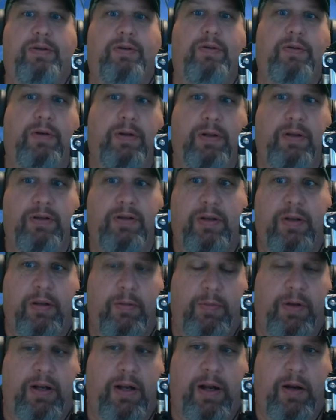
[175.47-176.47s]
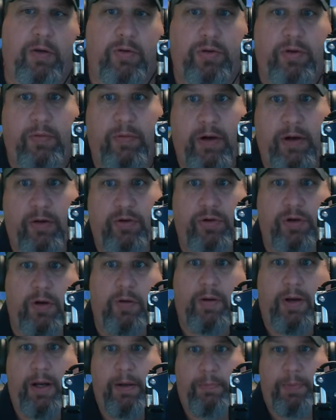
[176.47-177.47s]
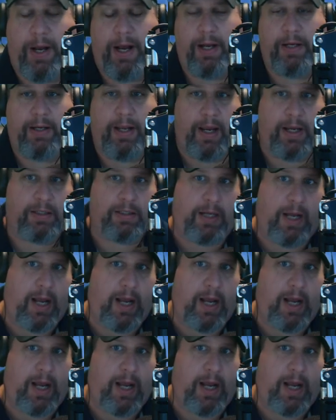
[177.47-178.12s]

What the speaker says: You are listening to the Midnight Ocean Radio Show and Podcast.